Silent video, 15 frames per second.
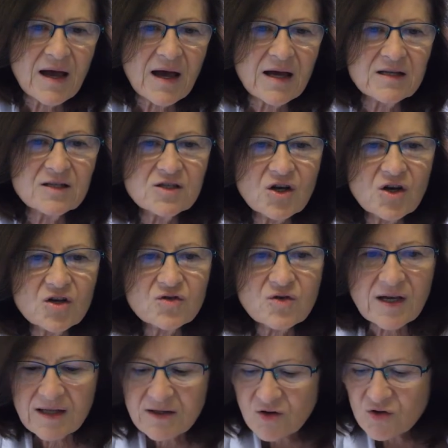And you
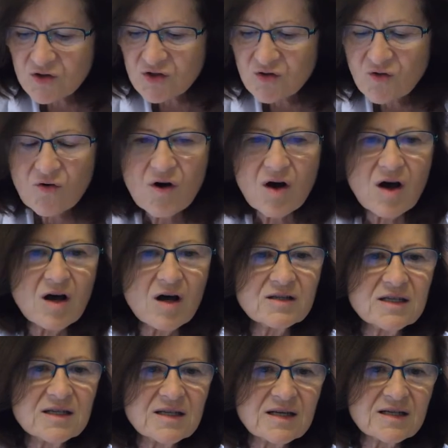can also
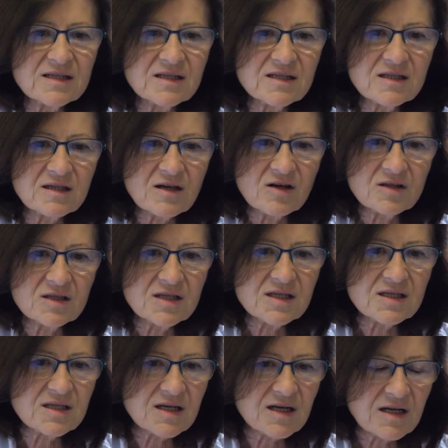detect
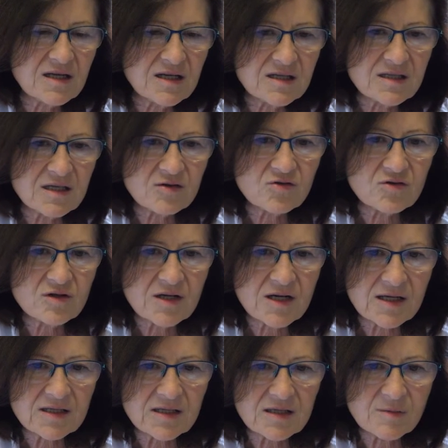anticyclic
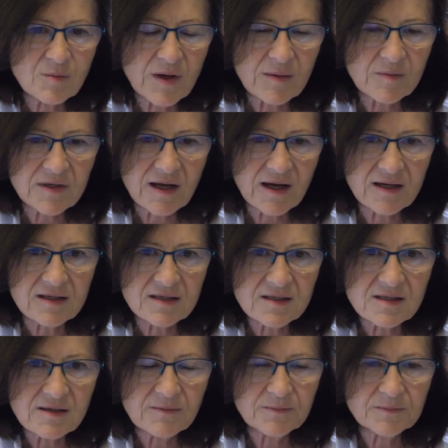citrullinated
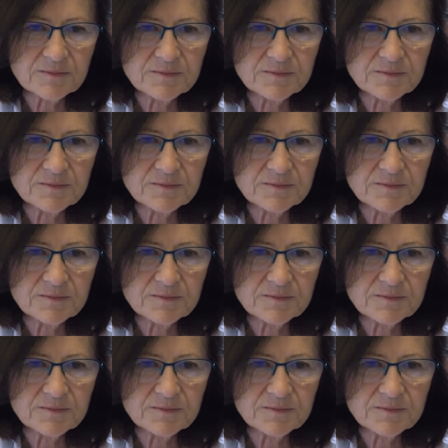peptides.